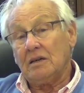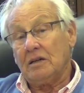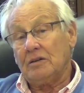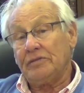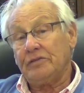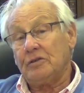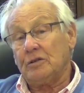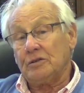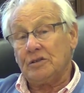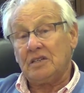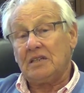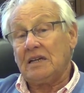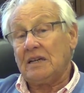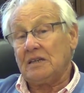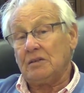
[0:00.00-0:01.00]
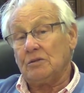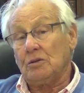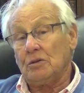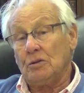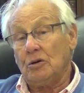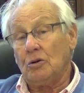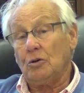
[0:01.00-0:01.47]
Of course, that
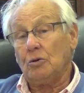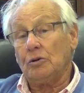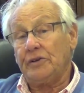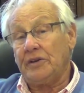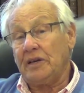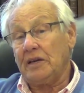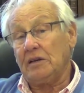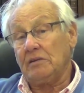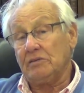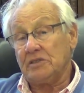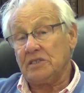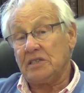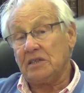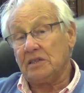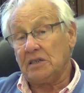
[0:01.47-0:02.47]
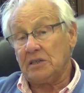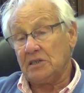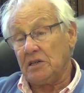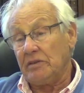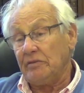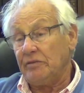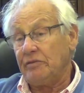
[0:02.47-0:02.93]
whole thing was a
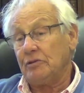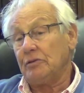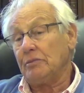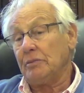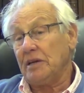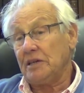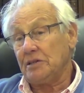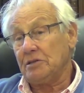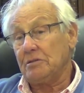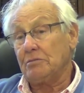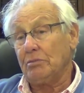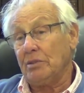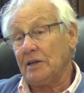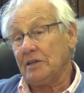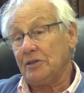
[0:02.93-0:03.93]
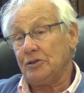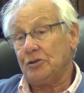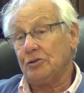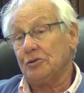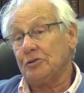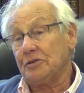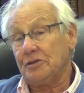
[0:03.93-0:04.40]
disinformation by
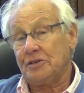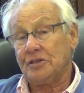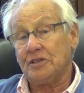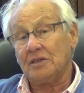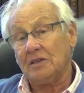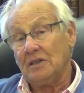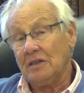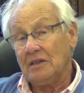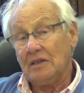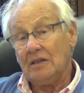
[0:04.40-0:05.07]
Churchill.